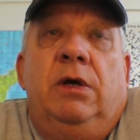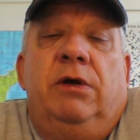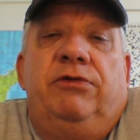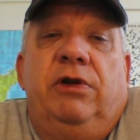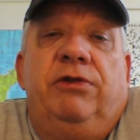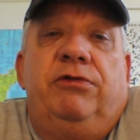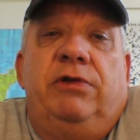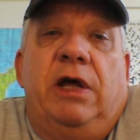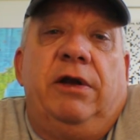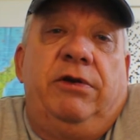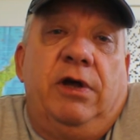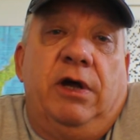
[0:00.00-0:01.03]
Since
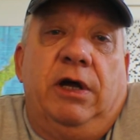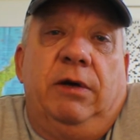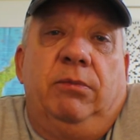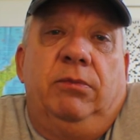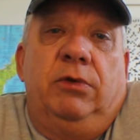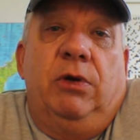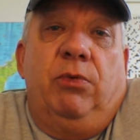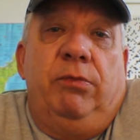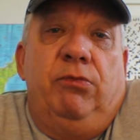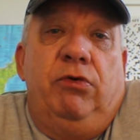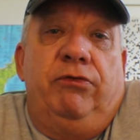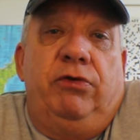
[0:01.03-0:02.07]
that time that we
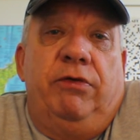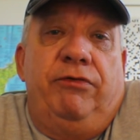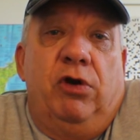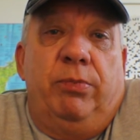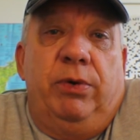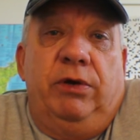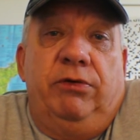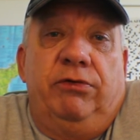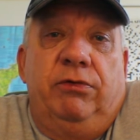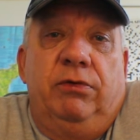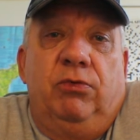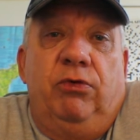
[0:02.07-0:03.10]
moved to the
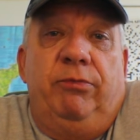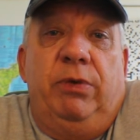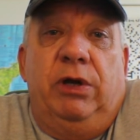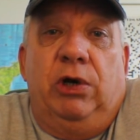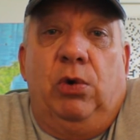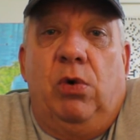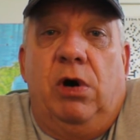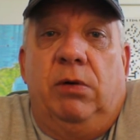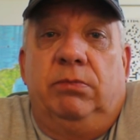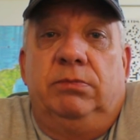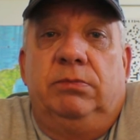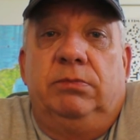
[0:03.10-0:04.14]
Philippines, we've been in
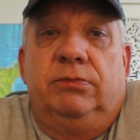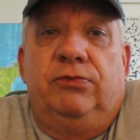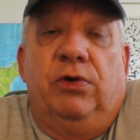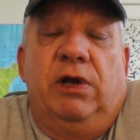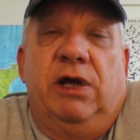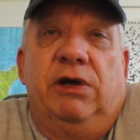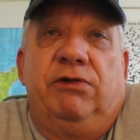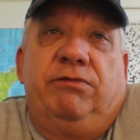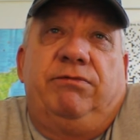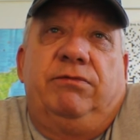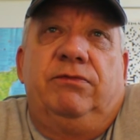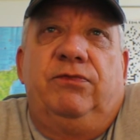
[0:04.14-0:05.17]
Guam for the last
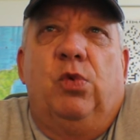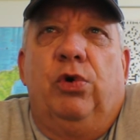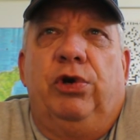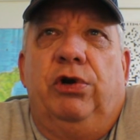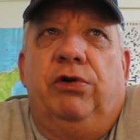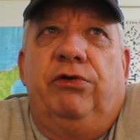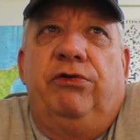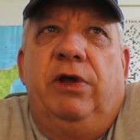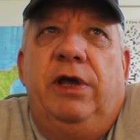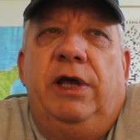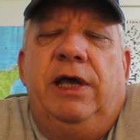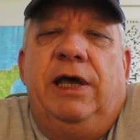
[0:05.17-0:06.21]
4 years,
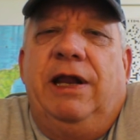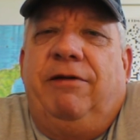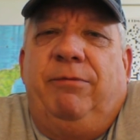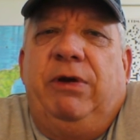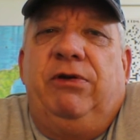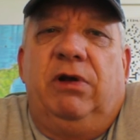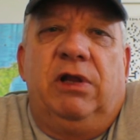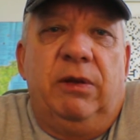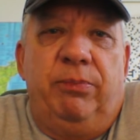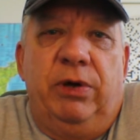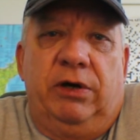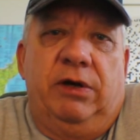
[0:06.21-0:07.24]
and I basically
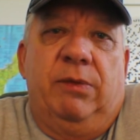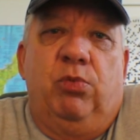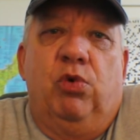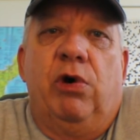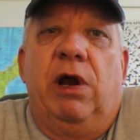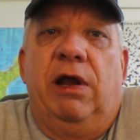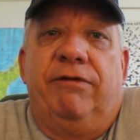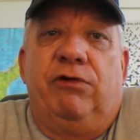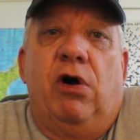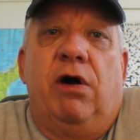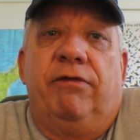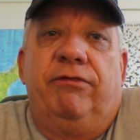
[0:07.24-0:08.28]
picked up where I left
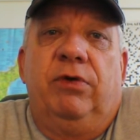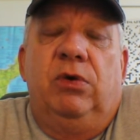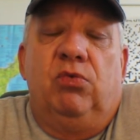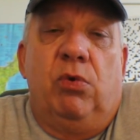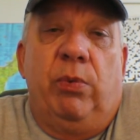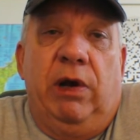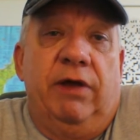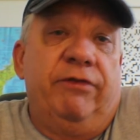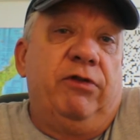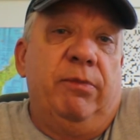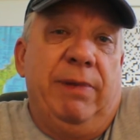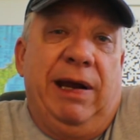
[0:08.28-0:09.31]
off when we
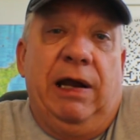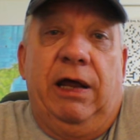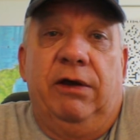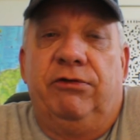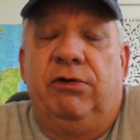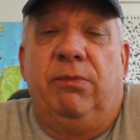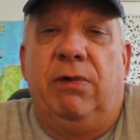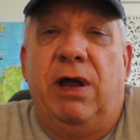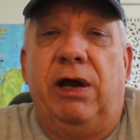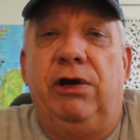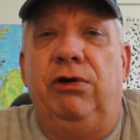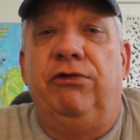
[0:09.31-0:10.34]
left the mainland some
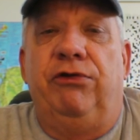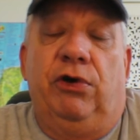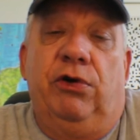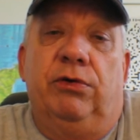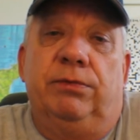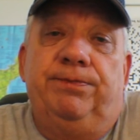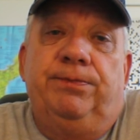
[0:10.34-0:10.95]
9 years ago.